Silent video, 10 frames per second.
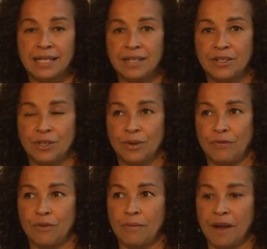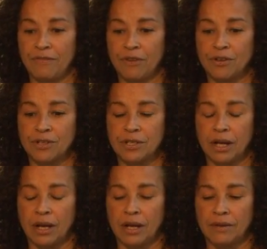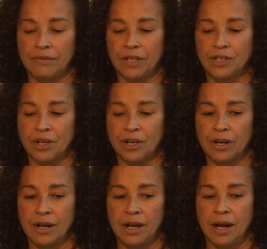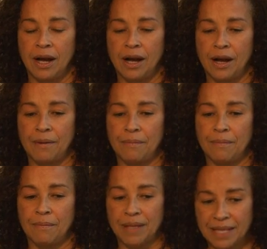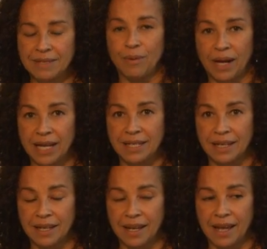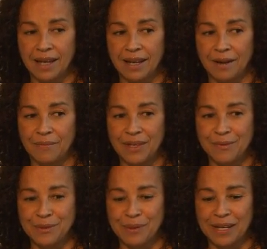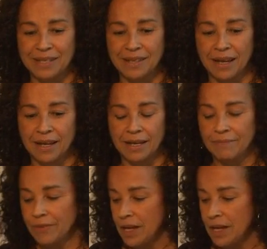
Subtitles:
didn't do it for my first feature, but this one I did, and it was pretty exciting.